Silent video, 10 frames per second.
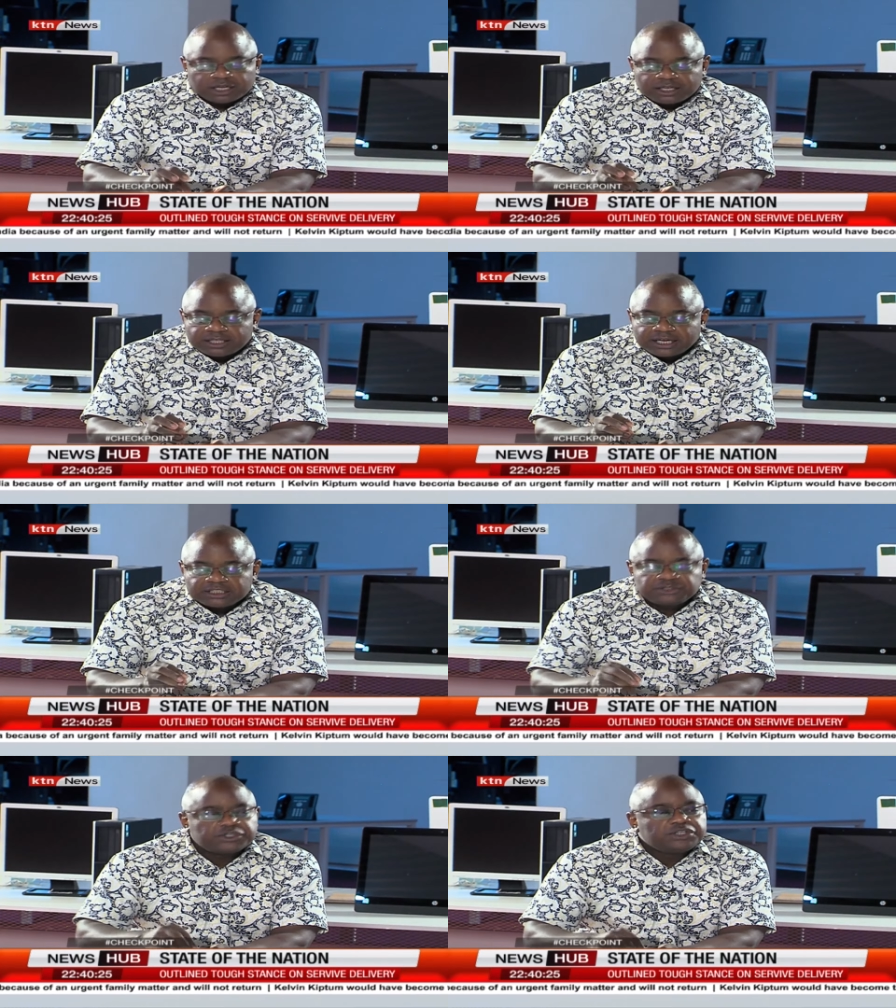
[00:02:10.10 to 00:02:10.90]
they're
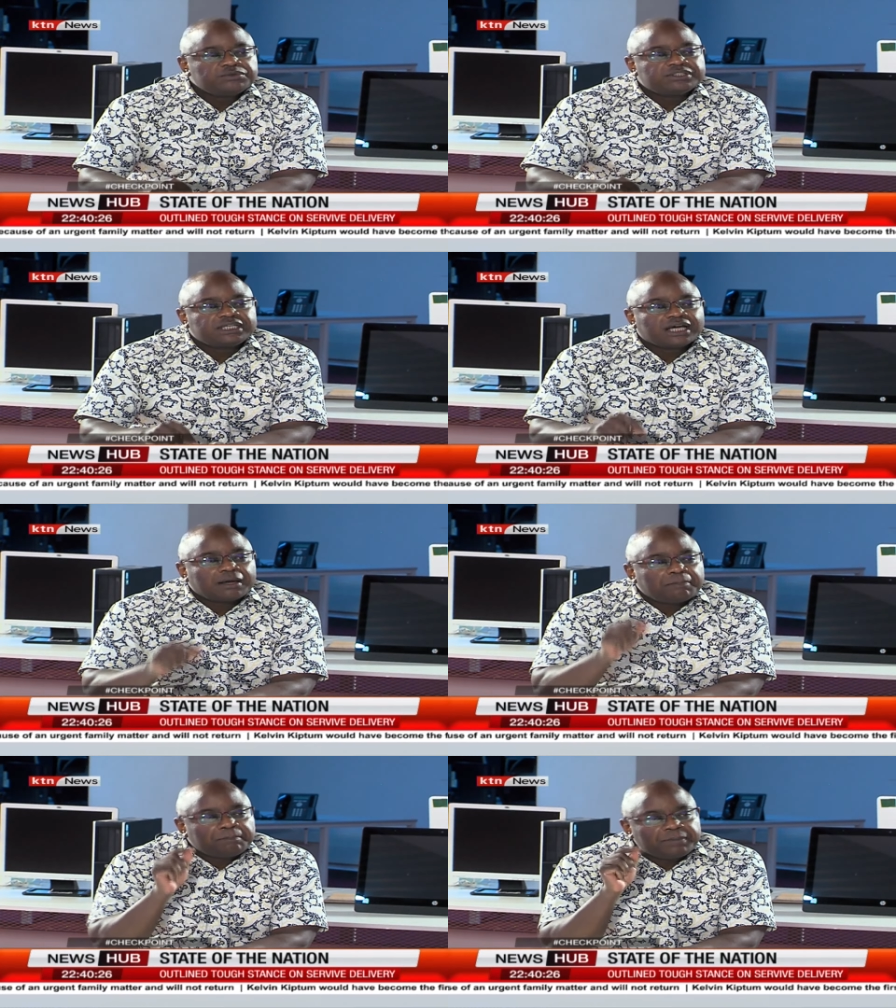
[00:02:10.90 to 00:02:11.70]
introducing
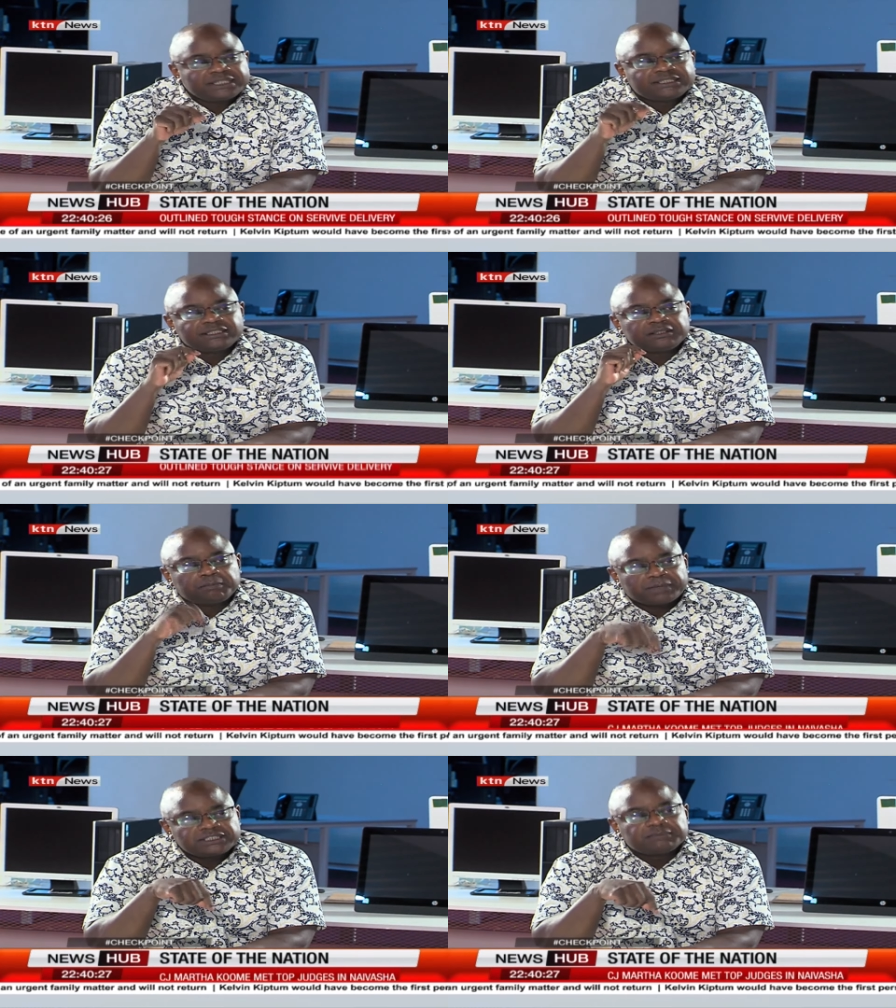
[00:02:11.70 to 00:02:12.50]
petty
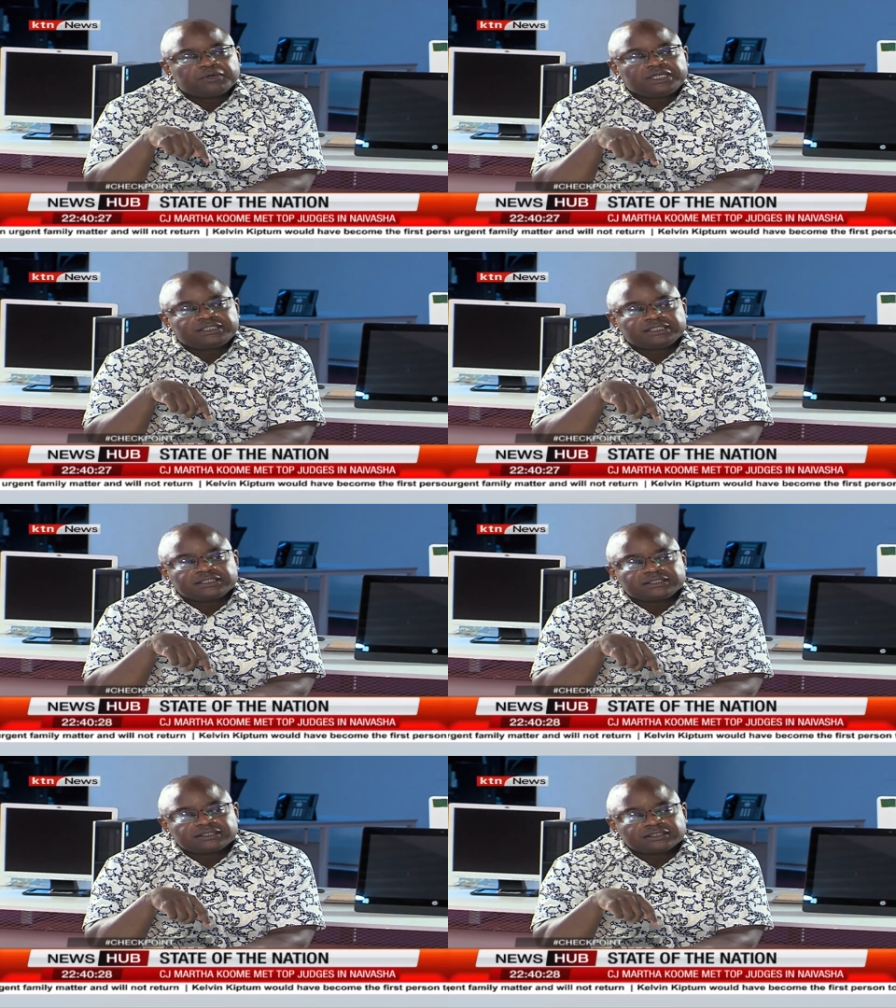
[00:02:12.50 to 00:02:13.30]
party
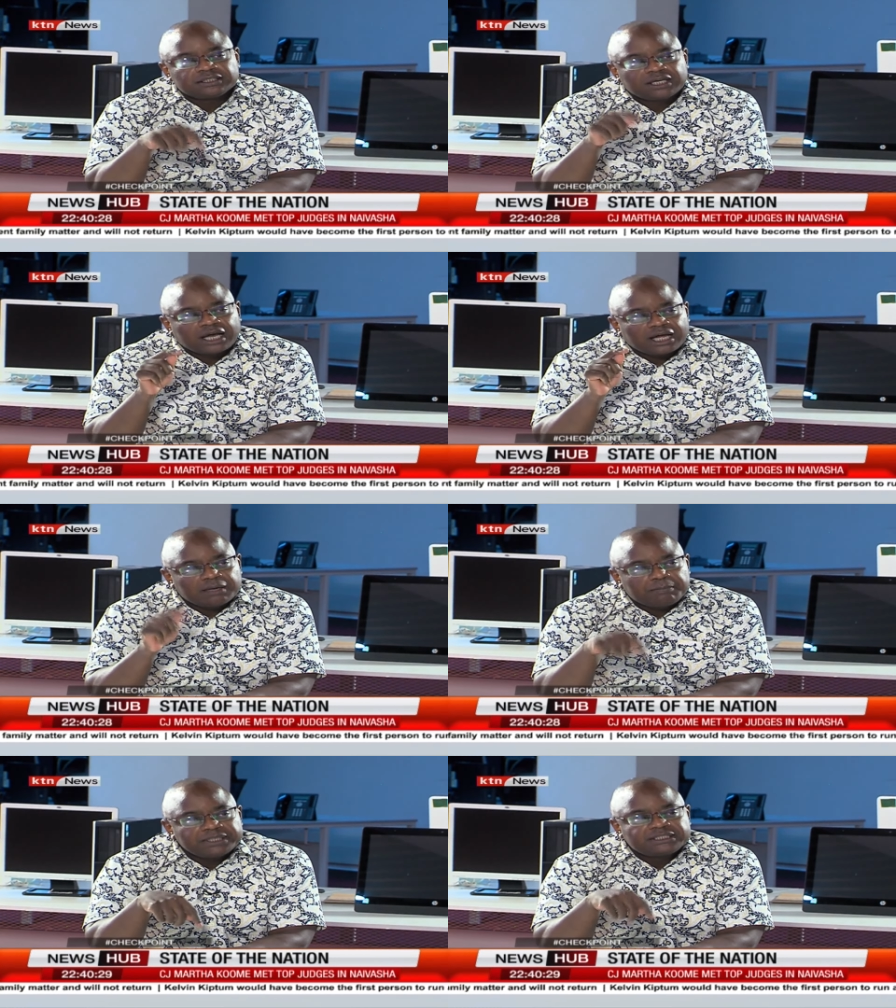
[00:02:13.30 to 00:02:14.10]
politics
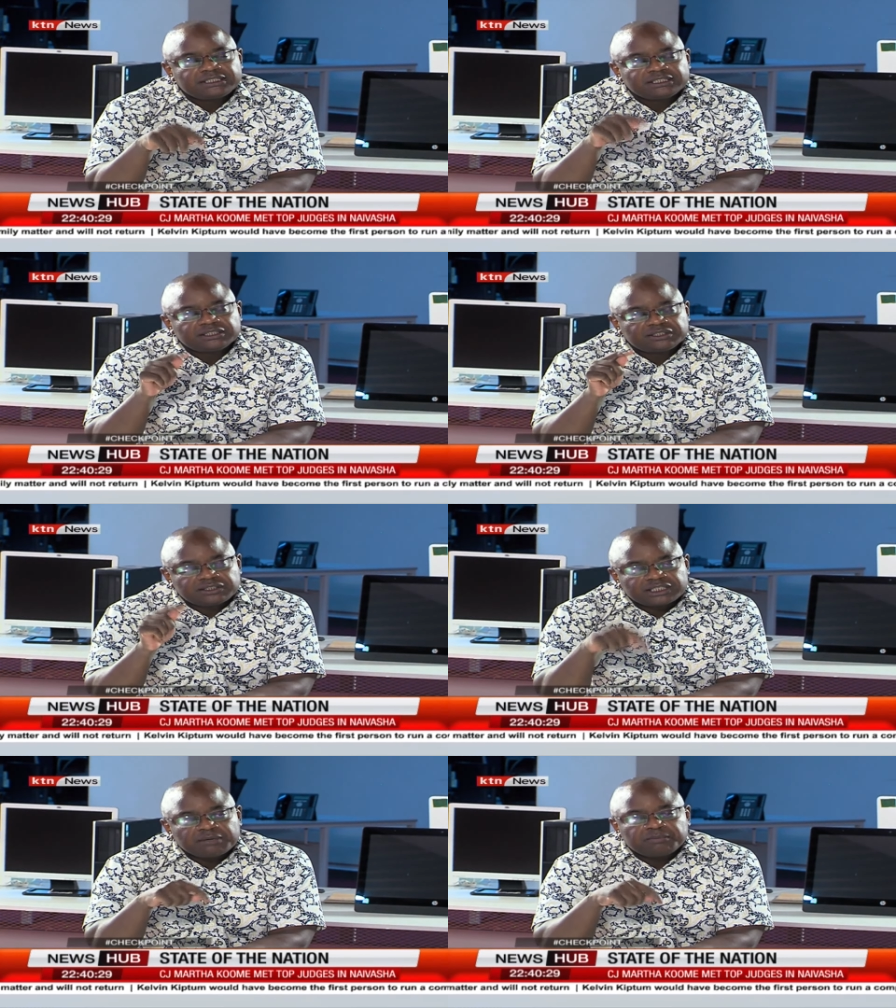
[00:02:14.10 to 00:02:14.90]
and petty
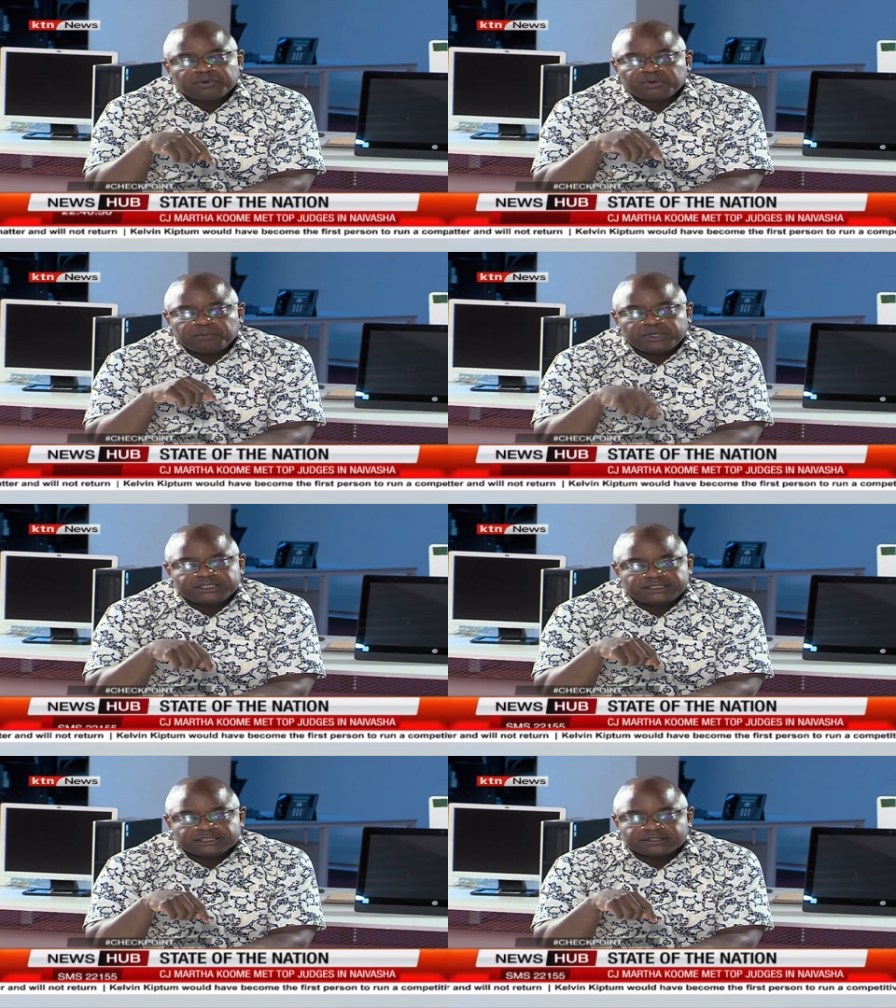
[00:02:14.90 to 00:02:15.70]
tribal
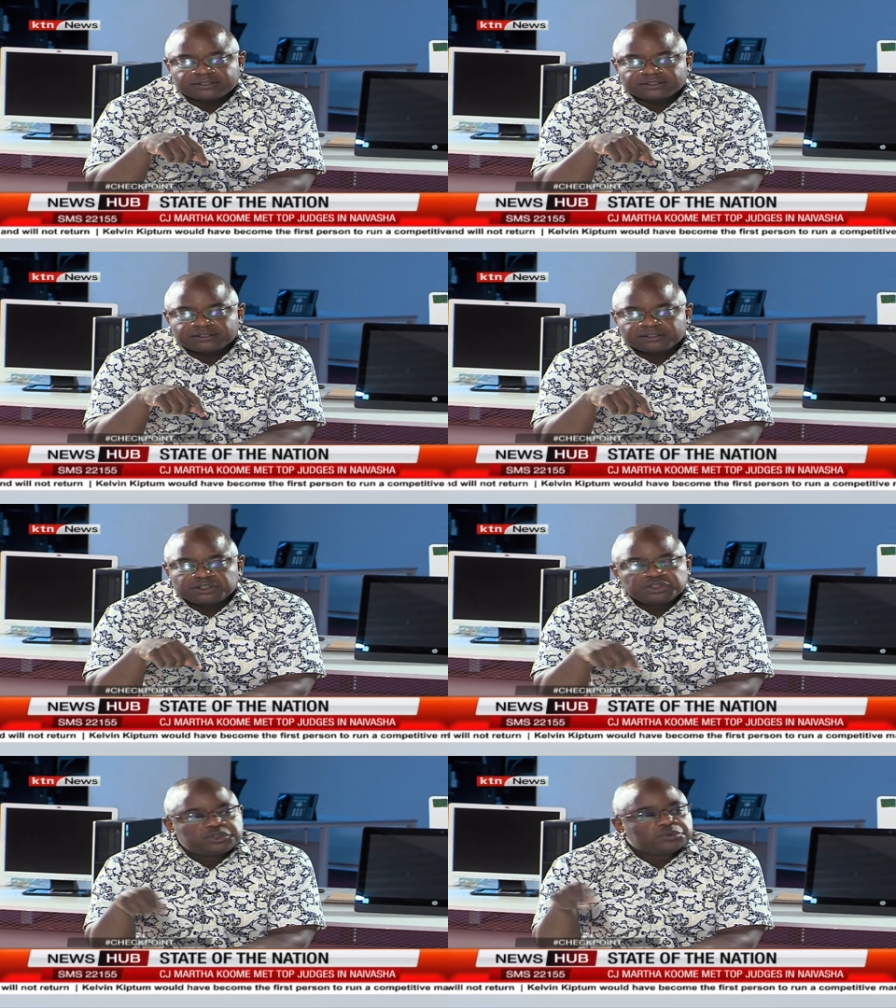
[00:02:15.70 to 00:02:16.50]
politics
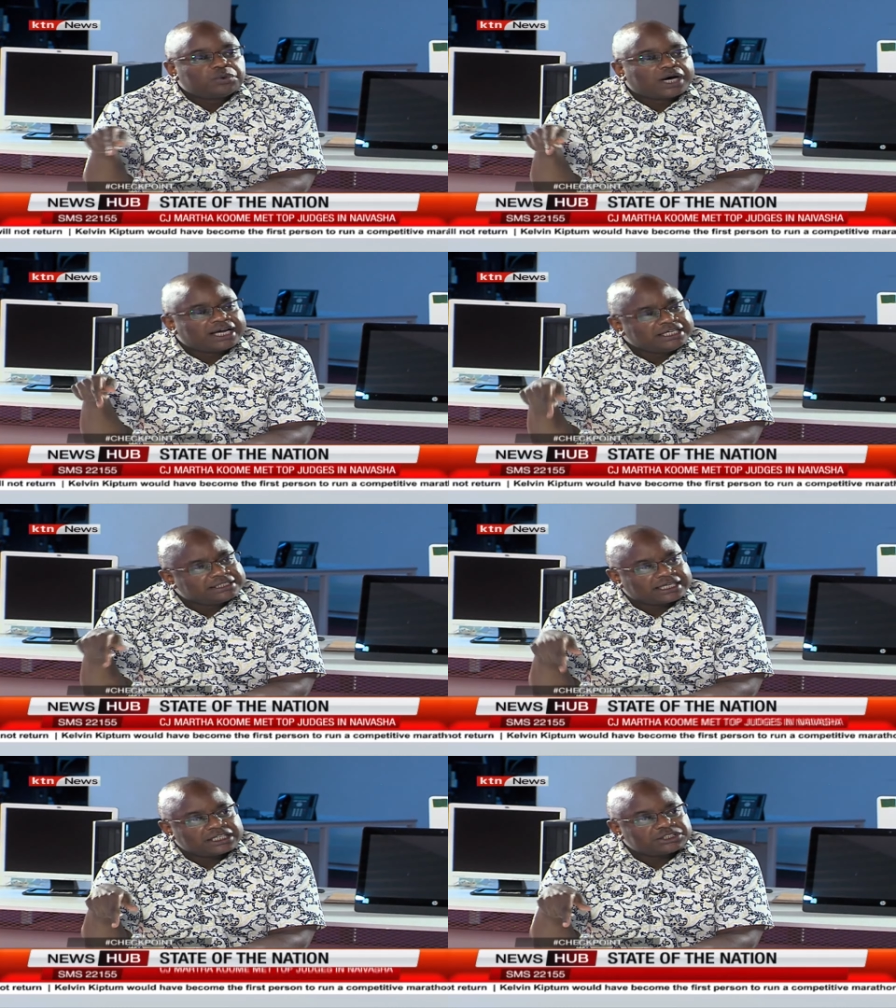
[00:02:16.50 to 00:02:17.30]
to an
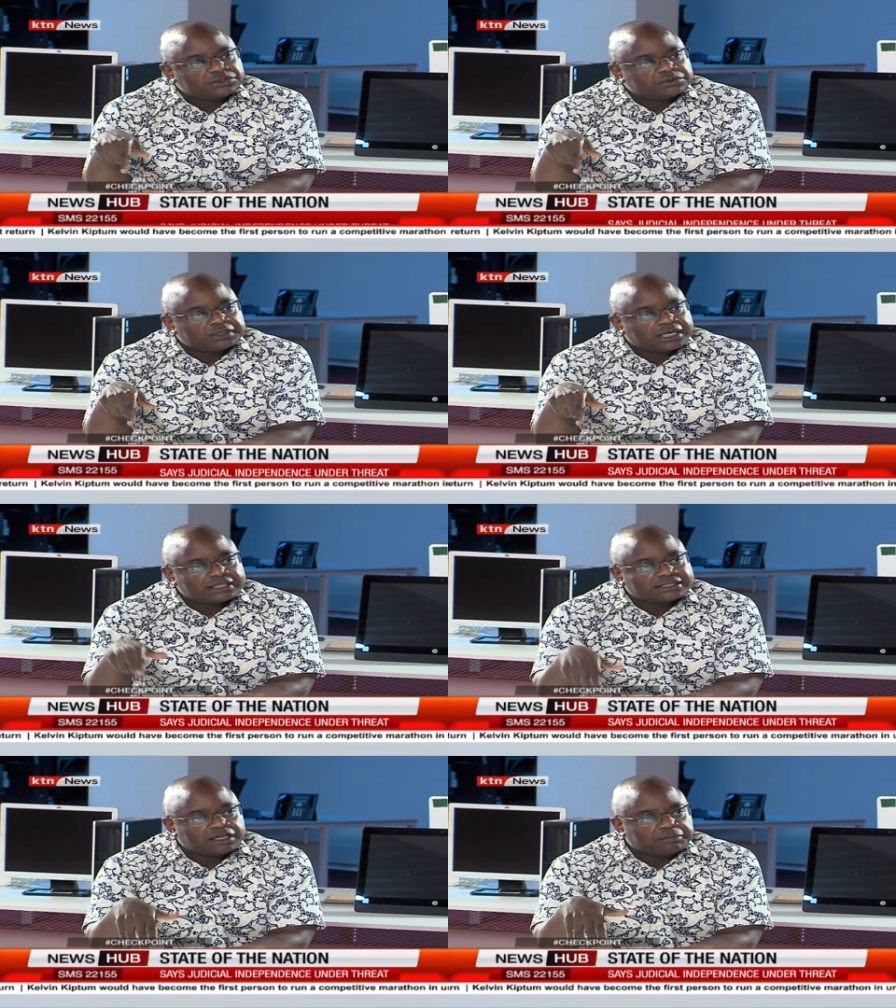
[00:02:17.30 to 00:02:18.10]
international
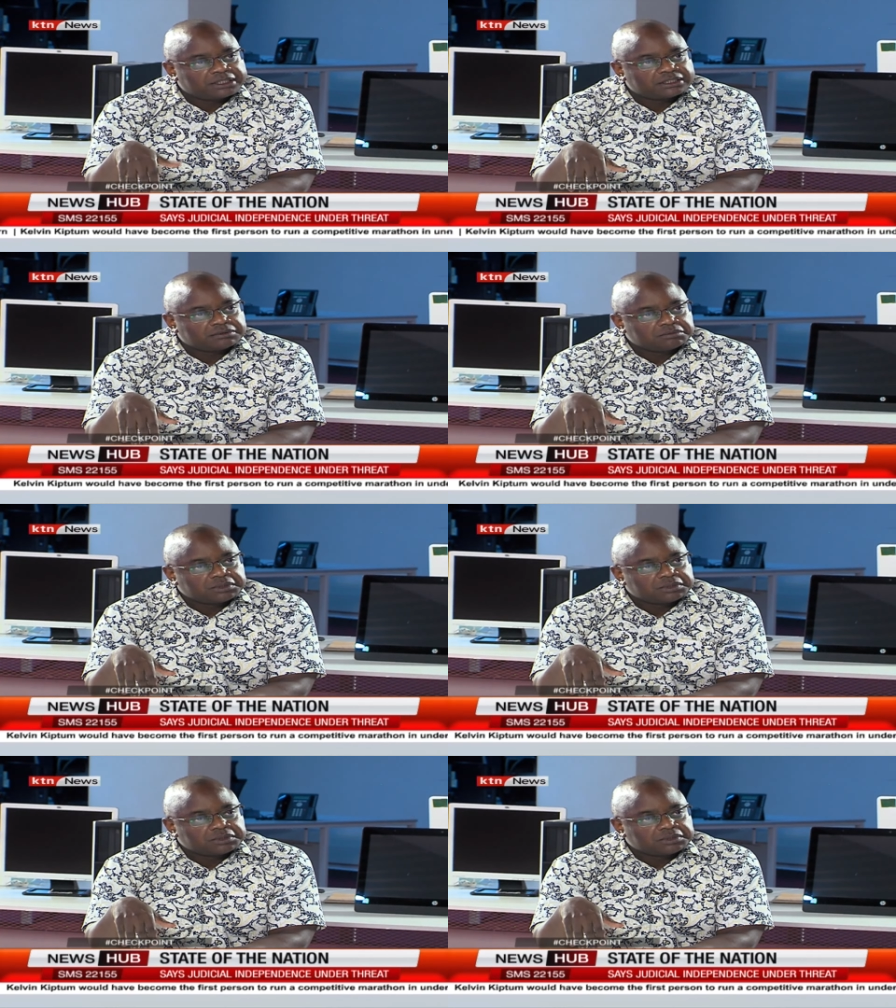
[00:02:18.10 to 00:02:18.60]
assignment.